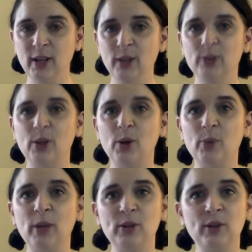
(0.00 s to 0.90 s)
So
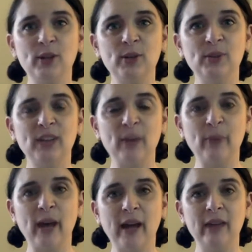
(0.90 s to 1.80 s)
make sure that you stop
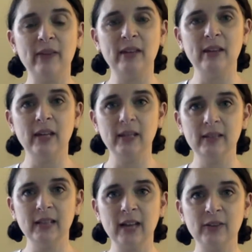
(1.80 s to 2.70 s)
by the
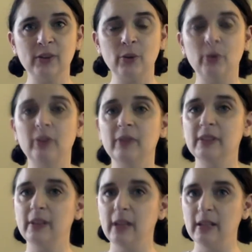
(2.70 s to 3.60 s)
kids desk or
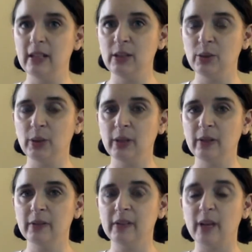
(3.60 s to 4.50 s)
visit the Indian
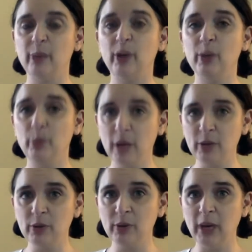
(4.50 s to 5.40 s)
Trails Library
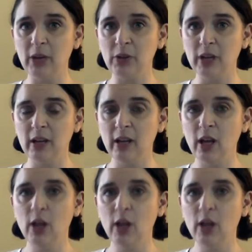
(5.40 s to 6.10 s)
branch location